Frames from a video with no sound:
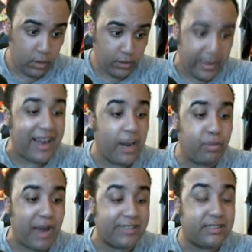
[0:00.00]
Kayla
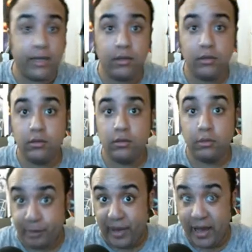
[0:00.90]
Braxton,
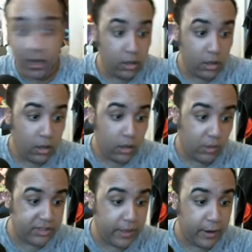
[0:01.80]
Bay,
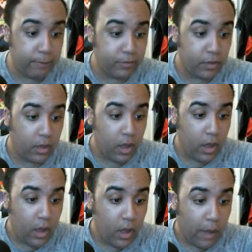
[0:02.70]
was there,
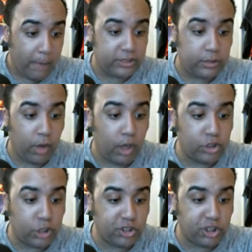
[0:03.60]
but Samoa
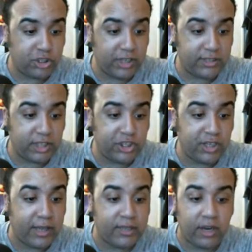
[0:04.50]
Joe suggests that she
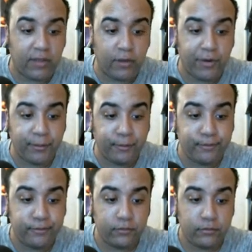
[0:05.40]
gets out of the ring.
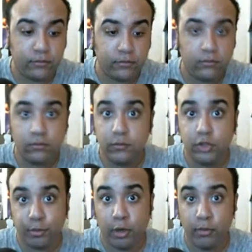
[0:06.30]

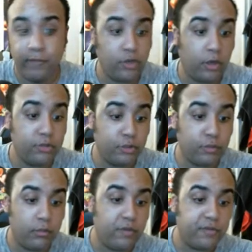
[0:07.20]
Smart move, Joe. Smart
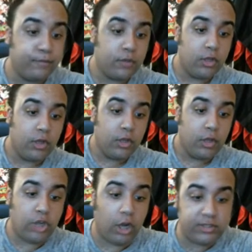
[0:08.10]
move.
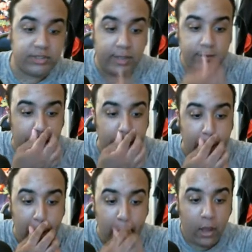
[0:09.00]
Joe said that
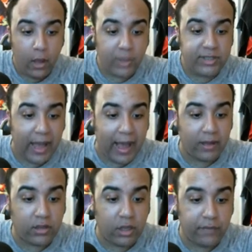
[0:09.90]
was an
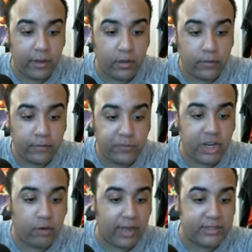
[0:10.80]
act of
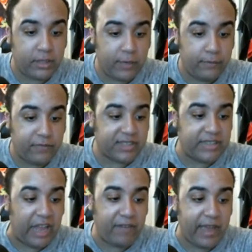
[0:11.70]
generosity to
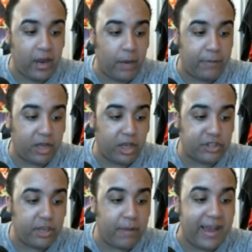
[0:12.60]
save Kayla because she
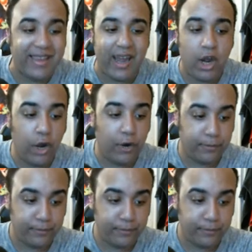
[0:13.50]
might get hurt.